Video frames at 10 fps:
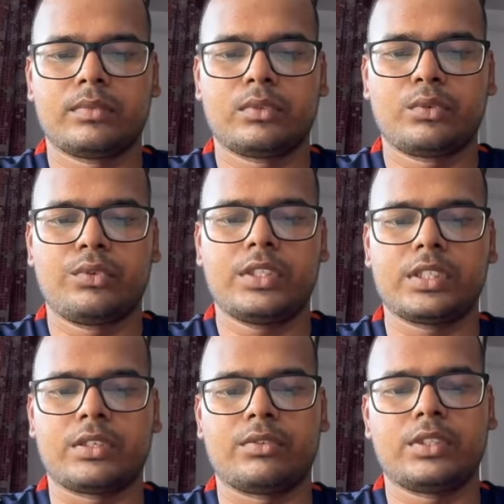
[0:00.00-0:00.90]

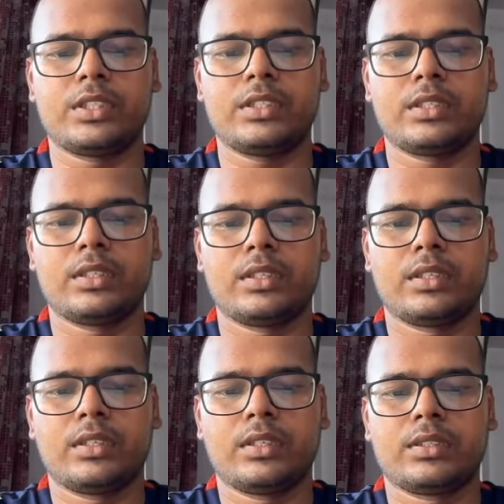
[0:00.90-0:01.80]
feature, which is
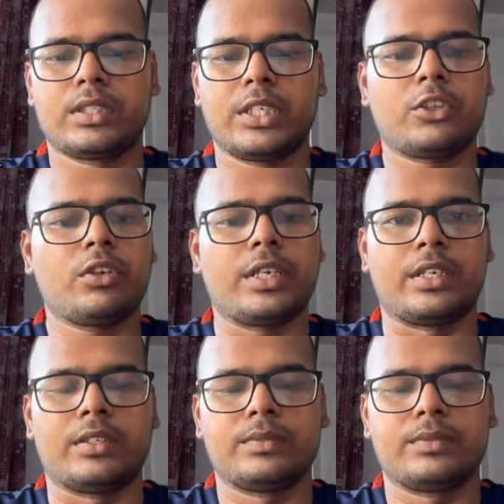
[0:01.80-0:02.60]
centroid.